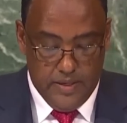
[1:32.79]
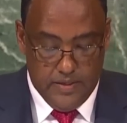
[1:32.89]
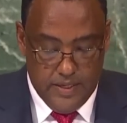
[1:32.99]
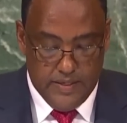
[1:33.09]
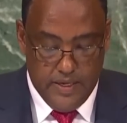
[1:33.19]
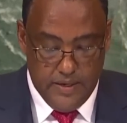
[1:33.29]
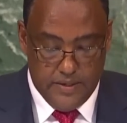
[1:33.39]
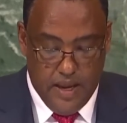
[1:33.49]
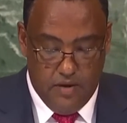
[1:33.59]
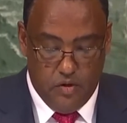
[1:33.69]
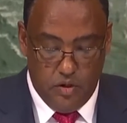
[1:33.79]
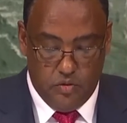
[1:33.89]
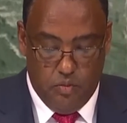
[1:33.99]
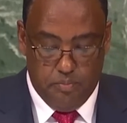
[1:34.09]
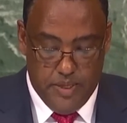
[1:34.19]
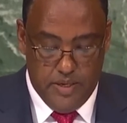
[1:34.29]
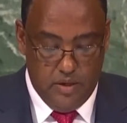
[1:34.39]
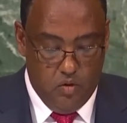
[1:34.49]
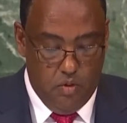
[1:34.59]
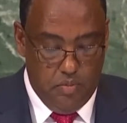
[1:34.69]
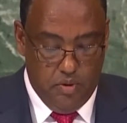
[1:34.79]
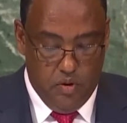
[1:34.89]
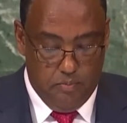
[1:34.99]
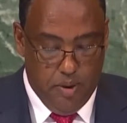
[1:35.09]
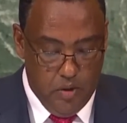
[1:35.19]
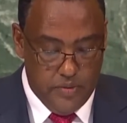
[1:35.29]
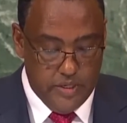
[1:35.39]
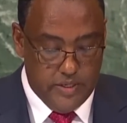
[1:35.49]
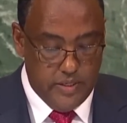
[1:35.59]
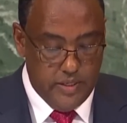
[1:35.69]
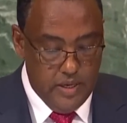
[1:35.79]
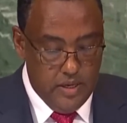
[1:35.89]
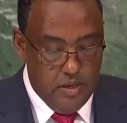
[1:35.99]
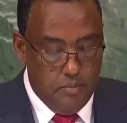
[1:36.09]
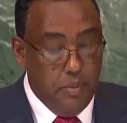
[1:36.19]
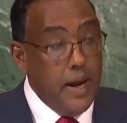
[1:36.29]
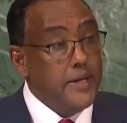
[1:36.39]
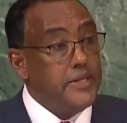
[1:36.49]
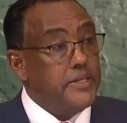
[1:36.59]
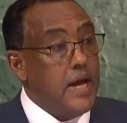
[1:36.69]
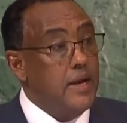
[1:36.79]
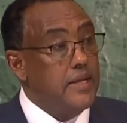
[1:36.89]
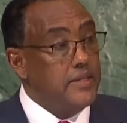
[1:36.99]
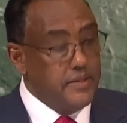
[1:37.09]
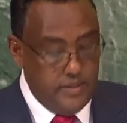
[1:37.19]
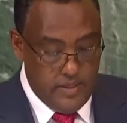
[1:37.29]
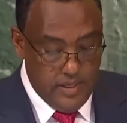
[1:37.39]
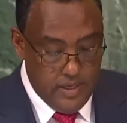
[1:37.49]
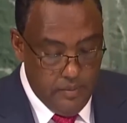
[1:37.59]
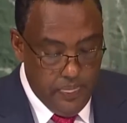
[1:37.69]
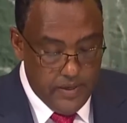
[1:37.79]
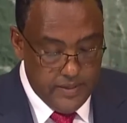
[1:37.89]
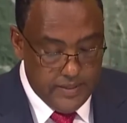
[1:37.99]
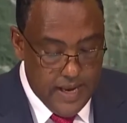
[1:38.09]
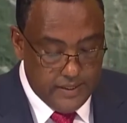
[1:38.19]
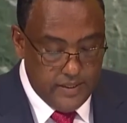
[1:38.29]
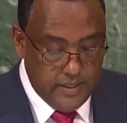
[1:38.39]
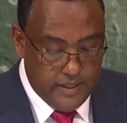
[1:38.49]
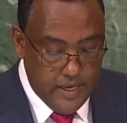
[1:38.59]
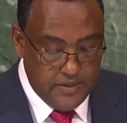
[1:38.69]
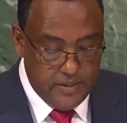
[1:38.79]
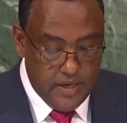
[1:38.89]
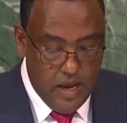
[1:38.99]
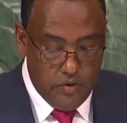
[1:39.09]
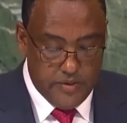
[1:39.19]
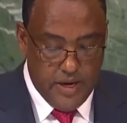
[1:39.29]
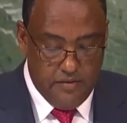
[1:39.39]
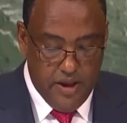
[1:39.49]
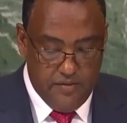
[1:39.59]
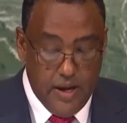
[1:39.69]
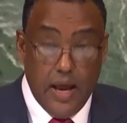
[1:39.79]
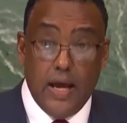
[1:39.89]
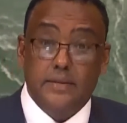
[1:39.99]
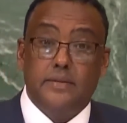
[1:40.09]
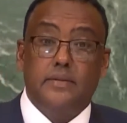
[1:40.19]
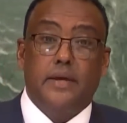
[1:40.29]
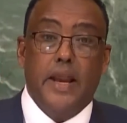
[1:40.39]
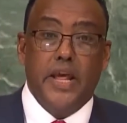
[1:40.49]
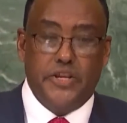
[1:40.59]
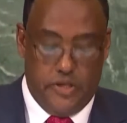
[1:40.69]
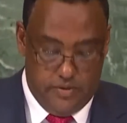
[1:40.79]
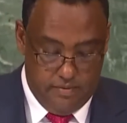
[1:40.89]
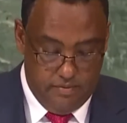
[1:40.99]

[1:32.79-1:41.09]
These years have also been compounded by challenges that tested our survival as a nation.